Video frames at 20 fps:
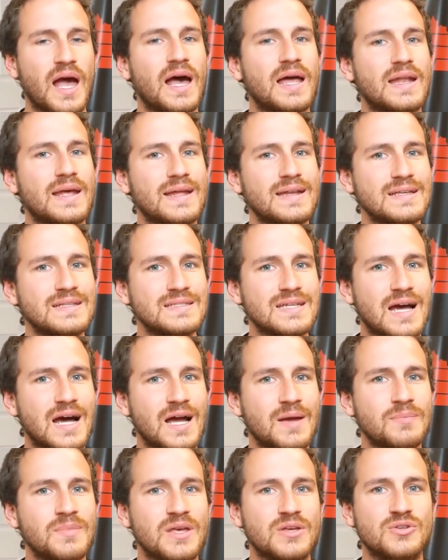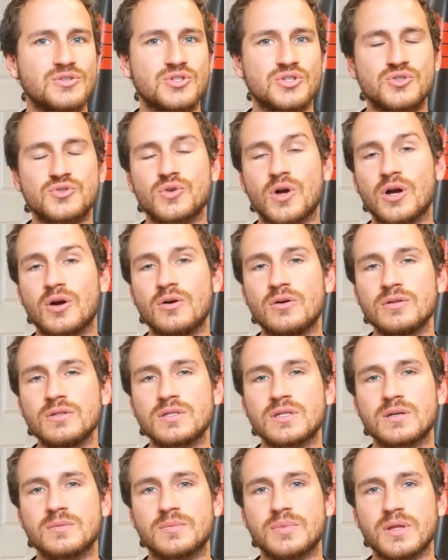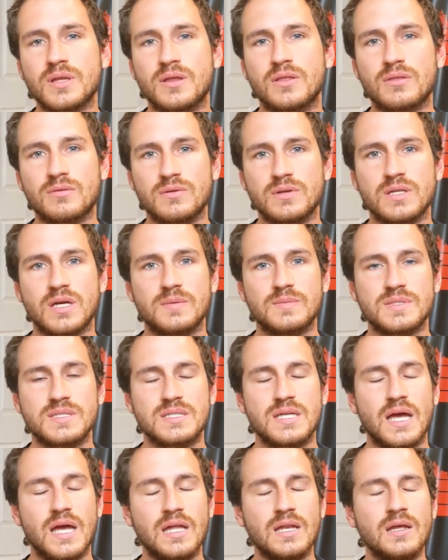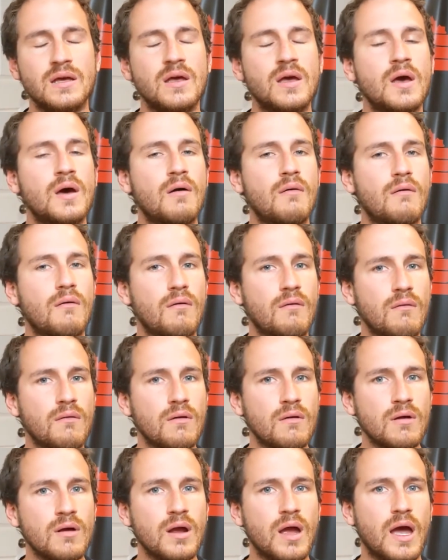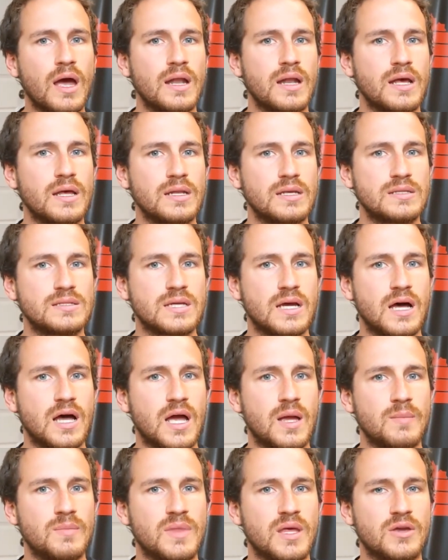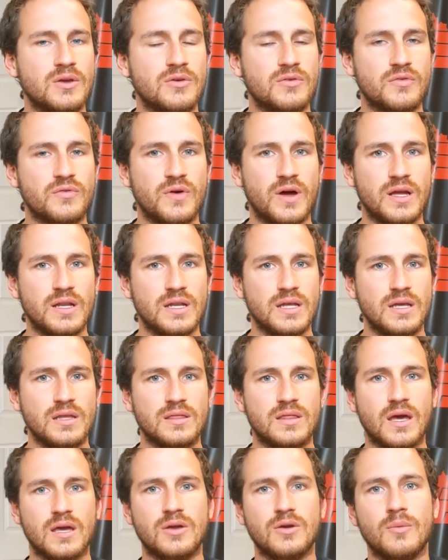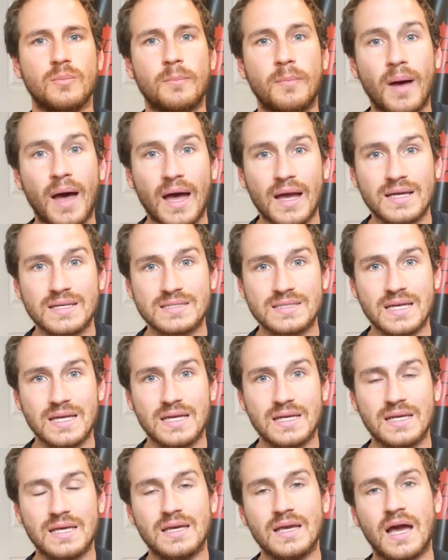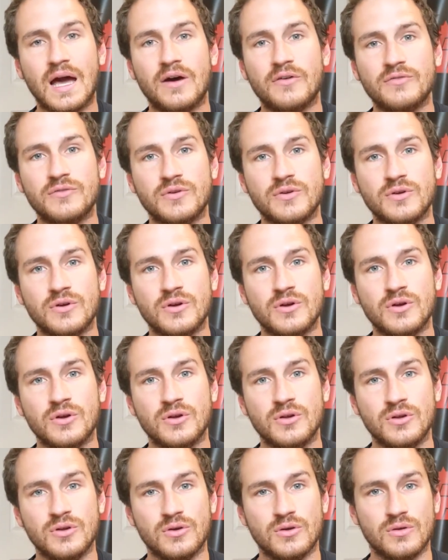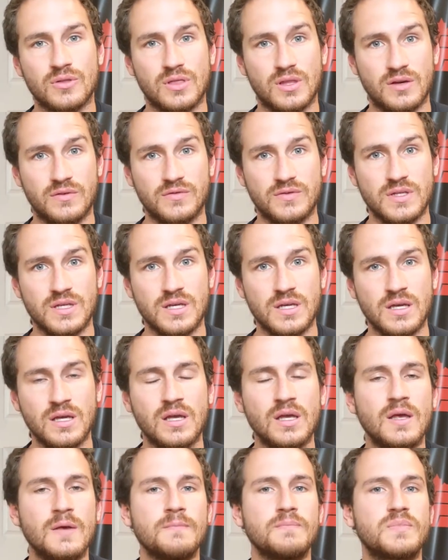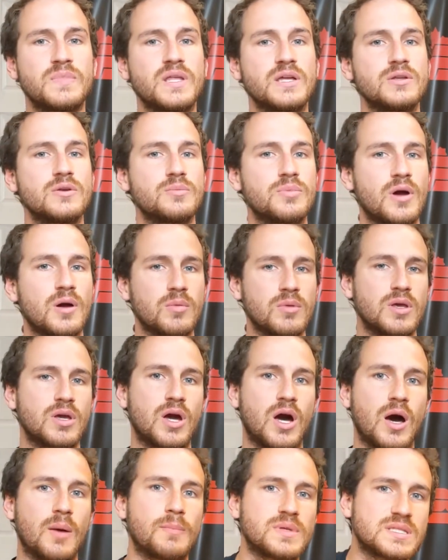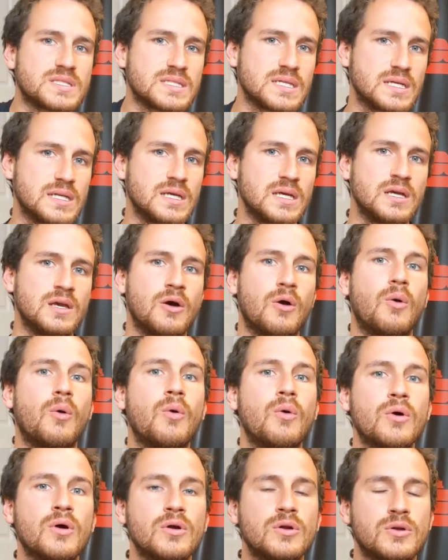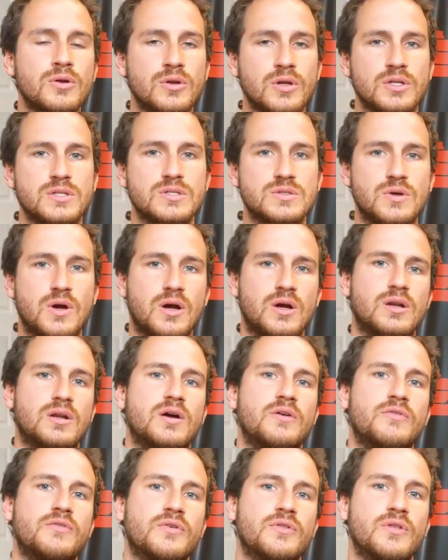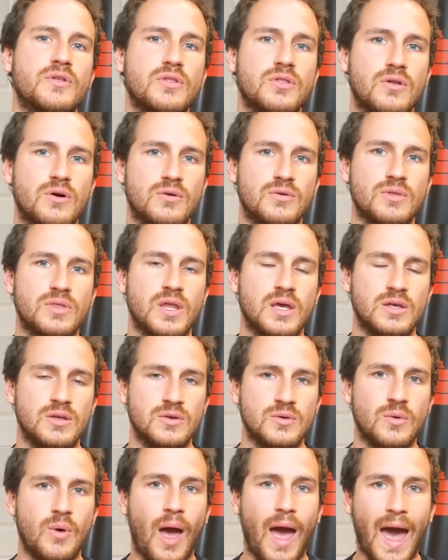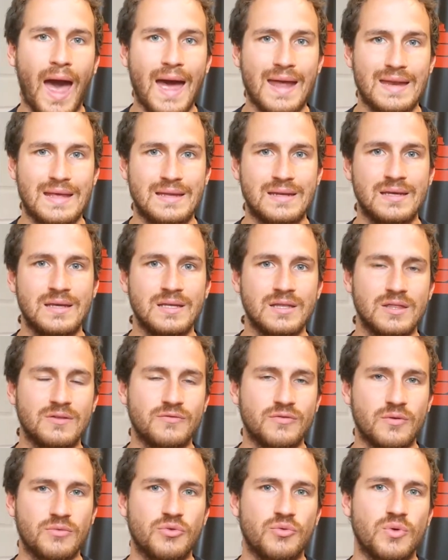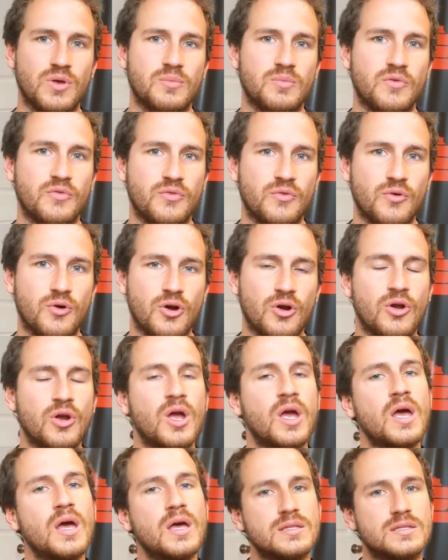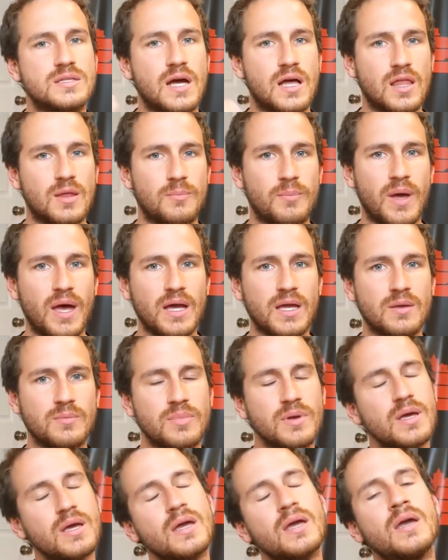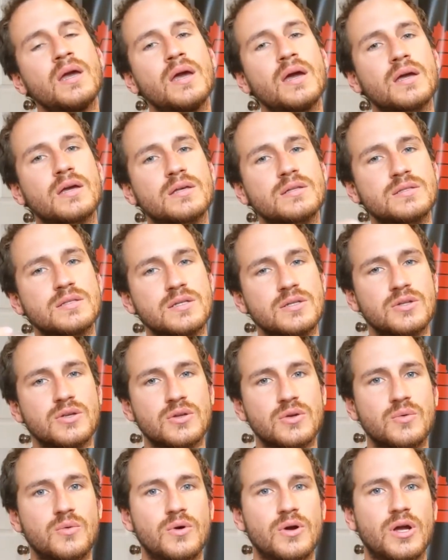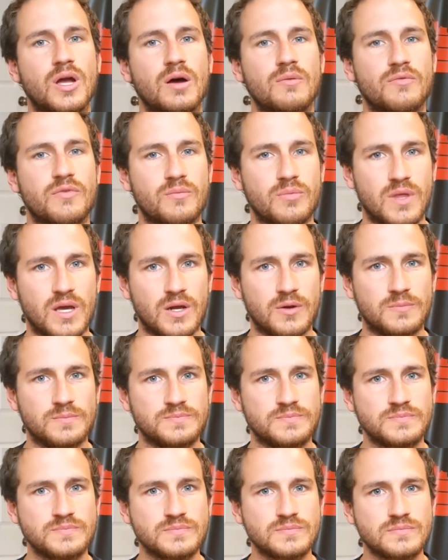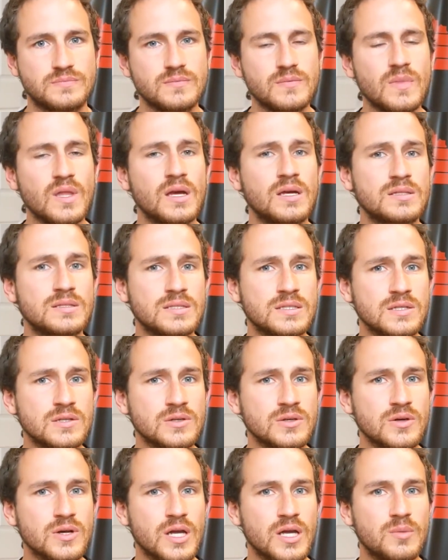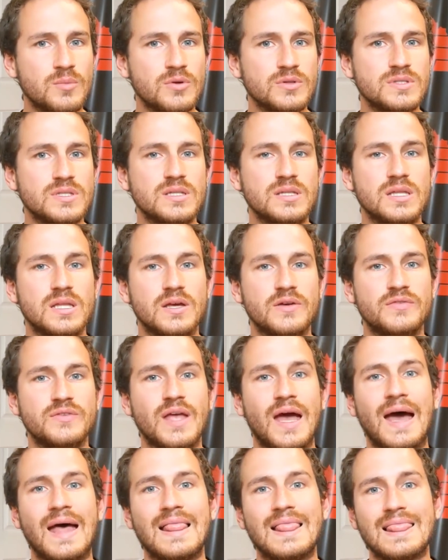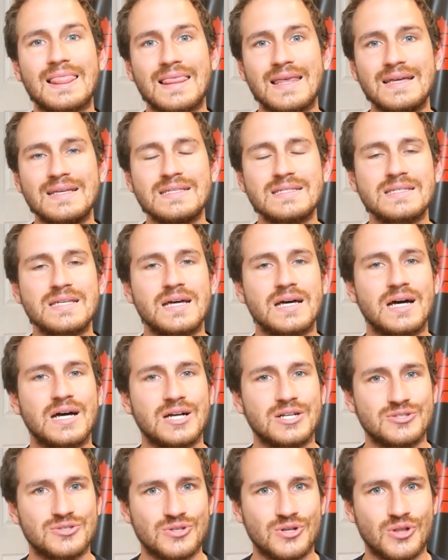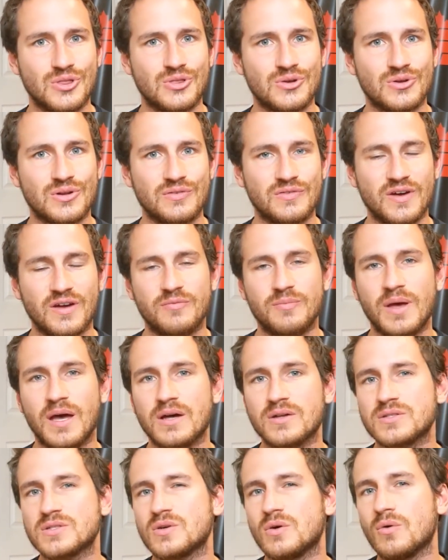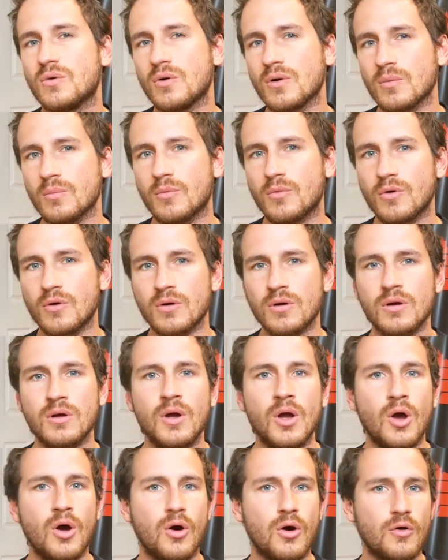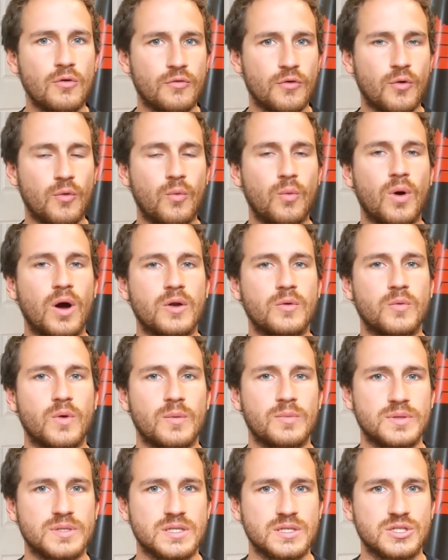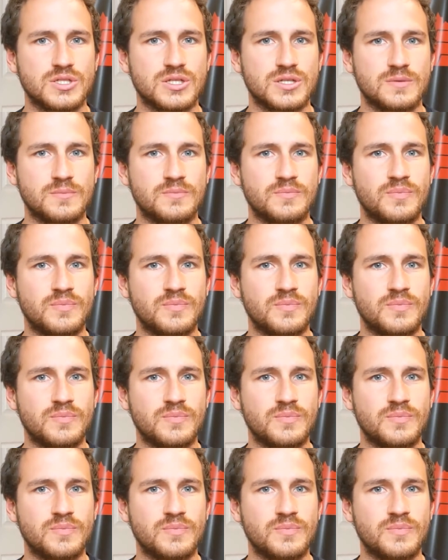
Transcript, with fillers: At any time that you struggle to complete three times 10, or at any time that you're finding that your back is aching after you're lifting, then you're probably compensating or you're not strong enough for the load that you added from the week before dial it back a bit, and continue to work up from there until you're able to lift at least 135 pounds or more over one repetition.